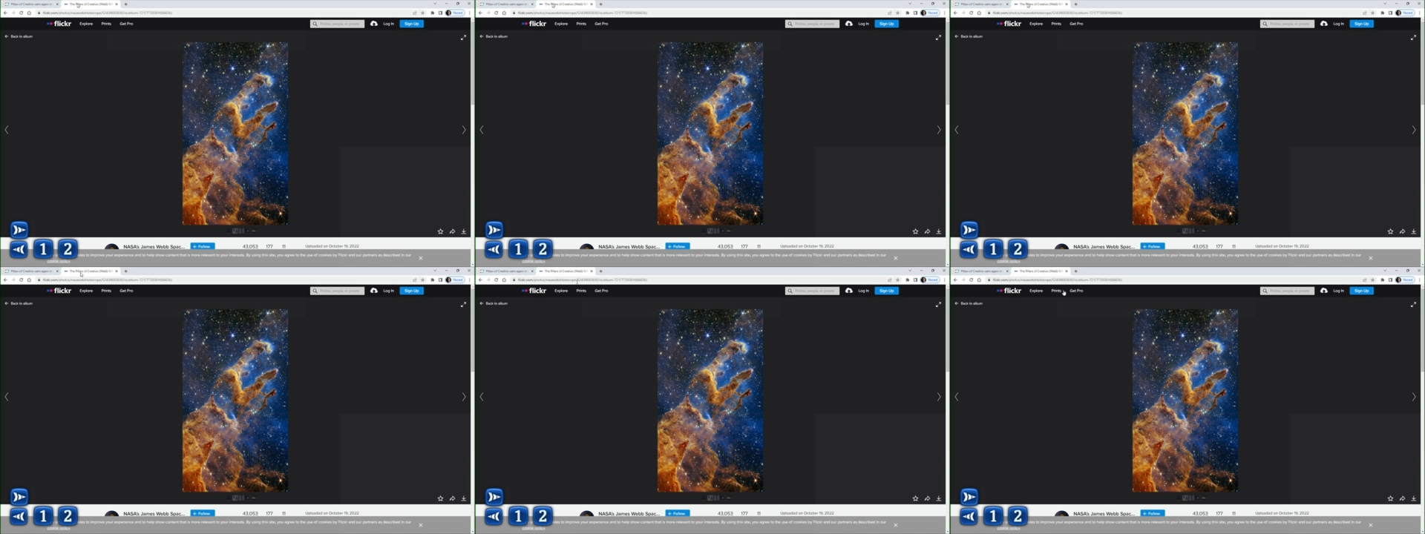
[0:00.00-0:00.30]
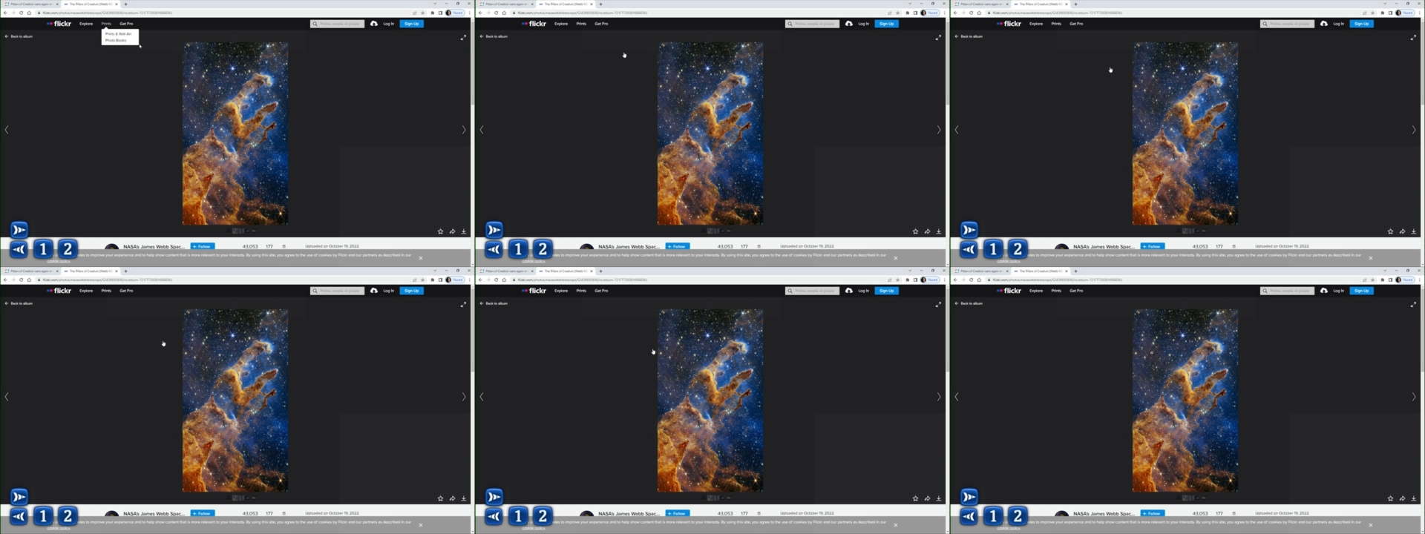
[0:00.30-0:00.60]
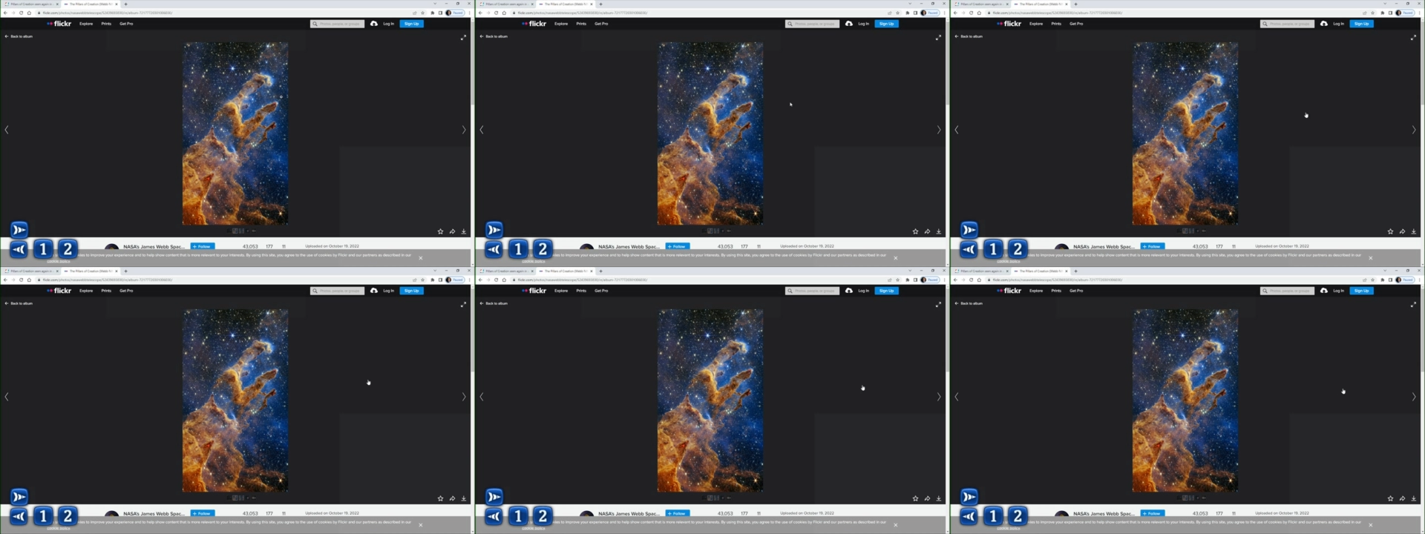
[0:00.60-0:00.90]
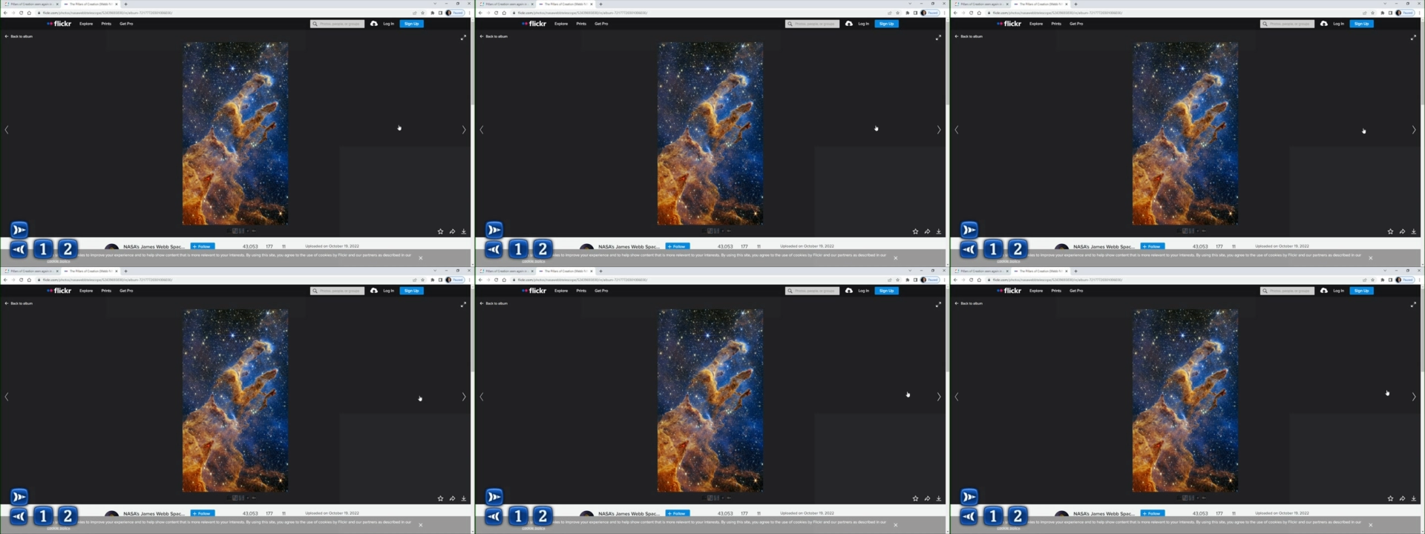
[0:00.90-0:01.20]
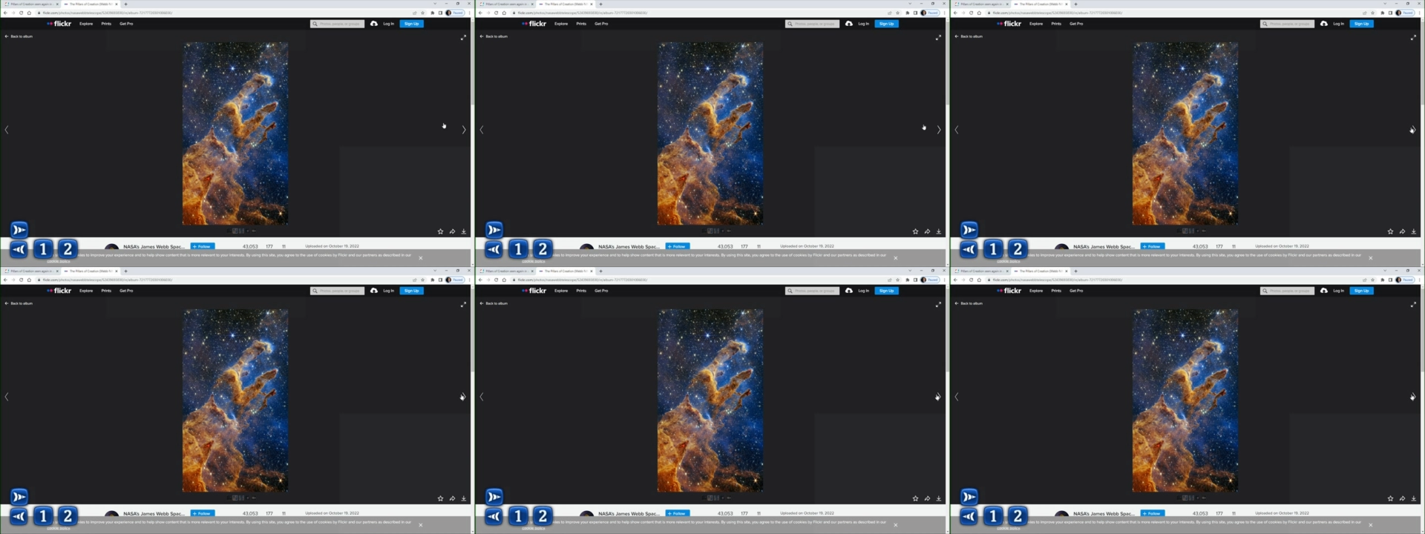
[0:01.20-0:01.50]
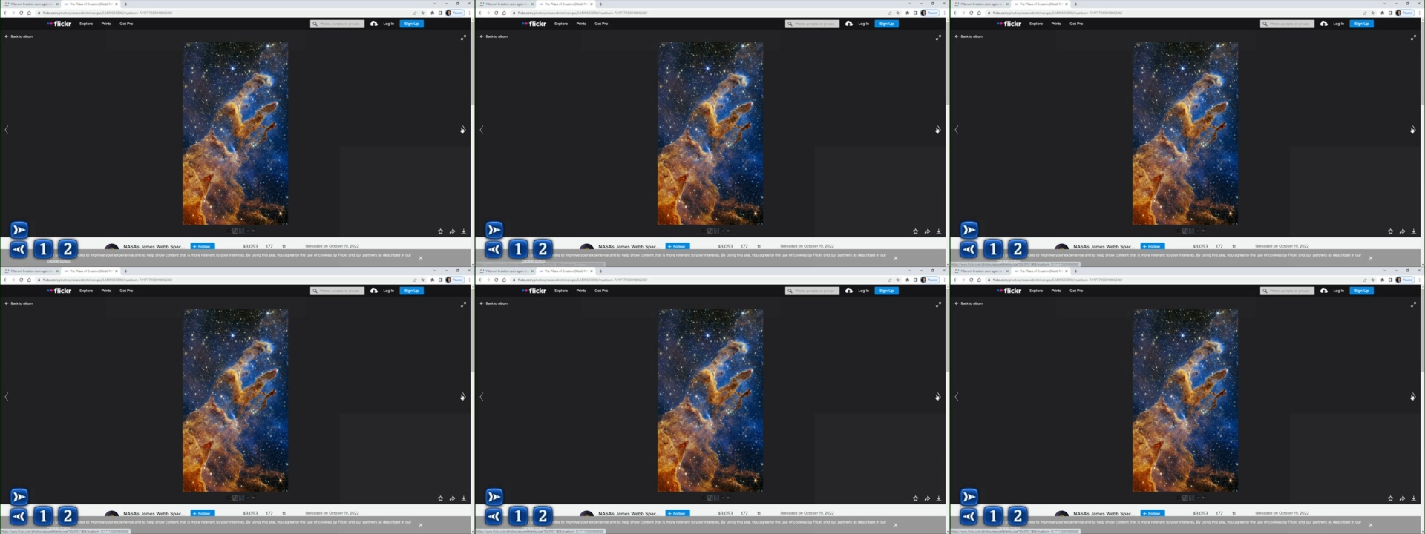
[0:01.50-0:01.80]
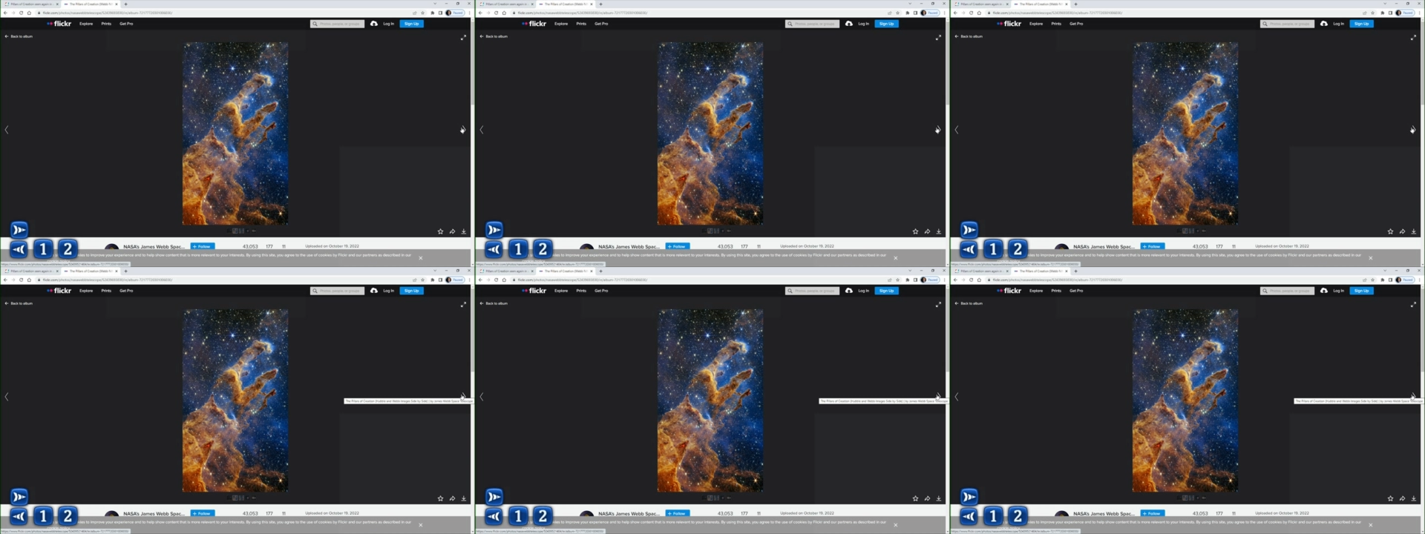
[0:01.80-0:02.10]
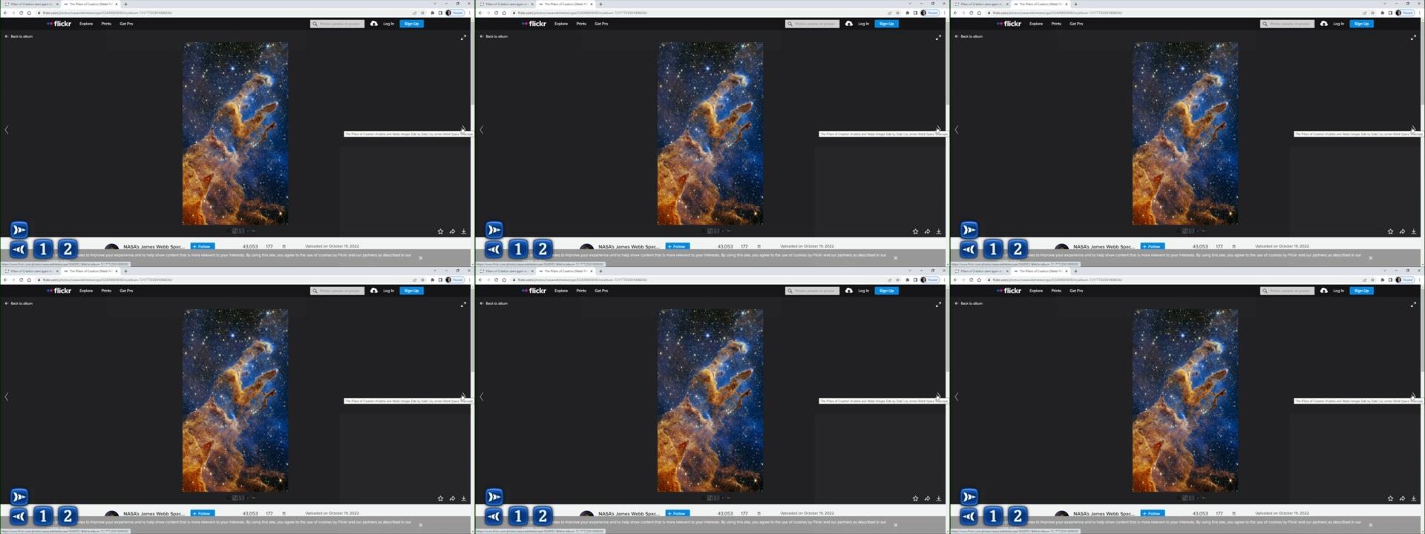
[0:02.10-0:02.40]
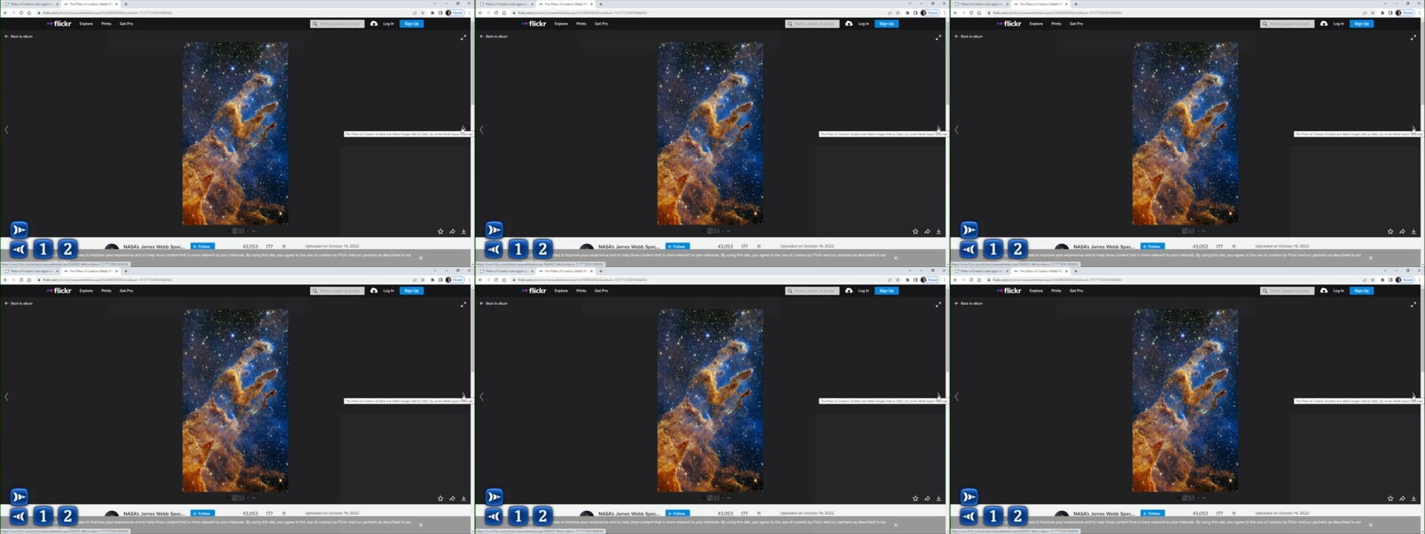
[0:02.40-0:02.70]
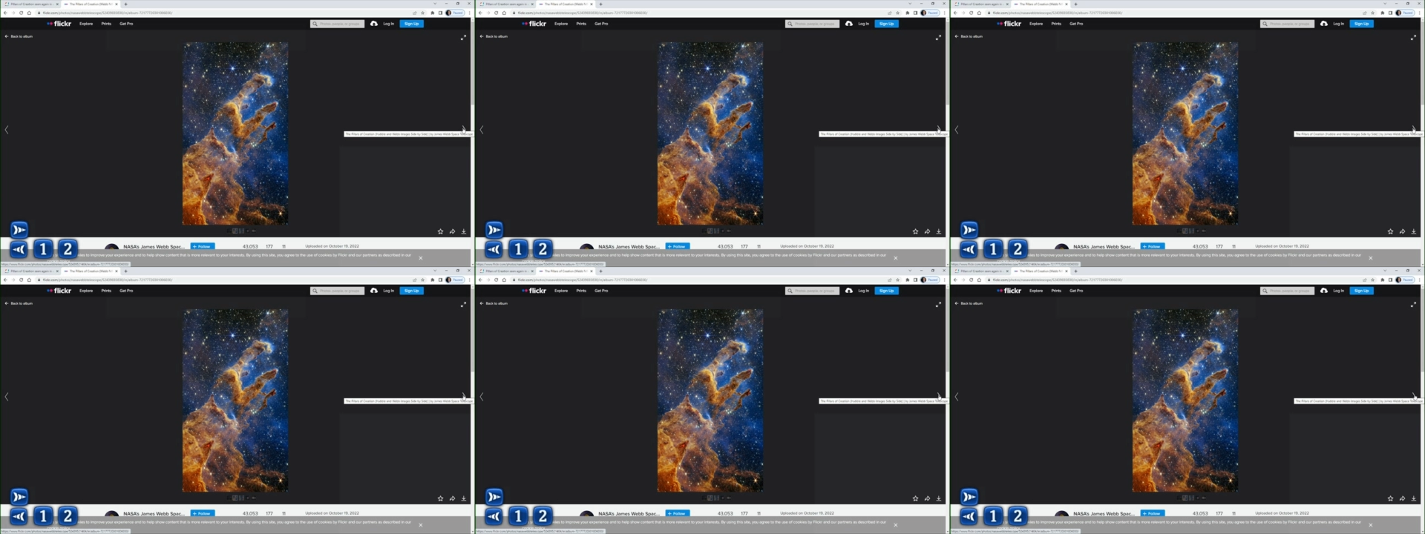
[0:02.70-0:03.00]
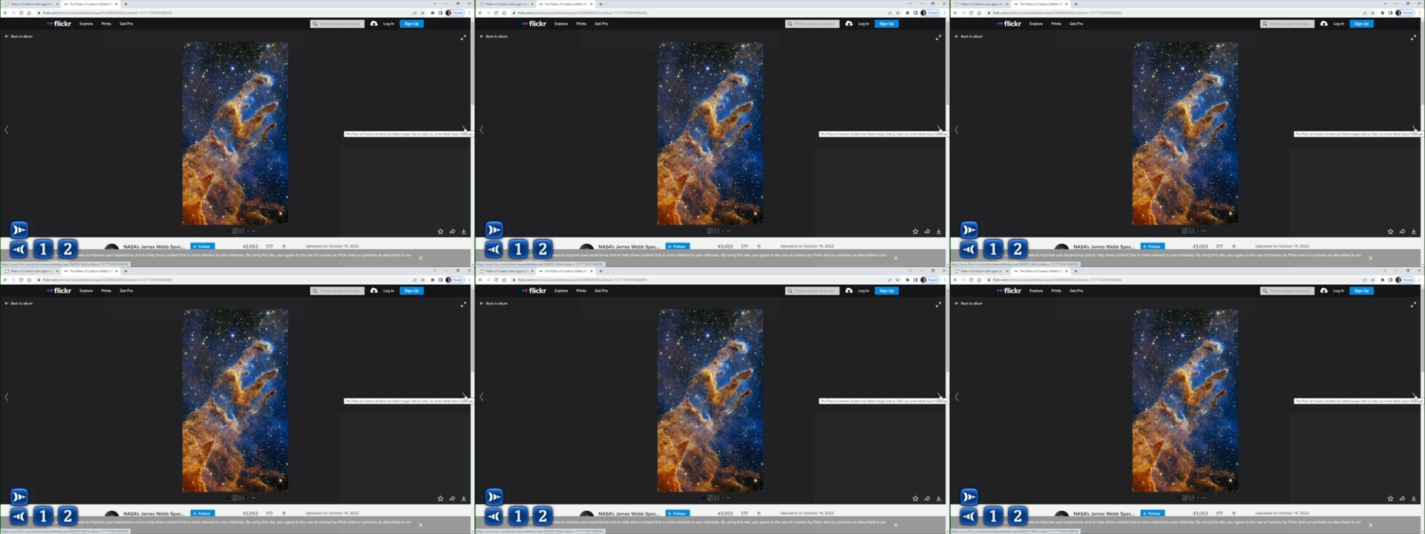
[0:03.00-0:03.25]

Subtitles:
No face is visible, so there are no lips to read.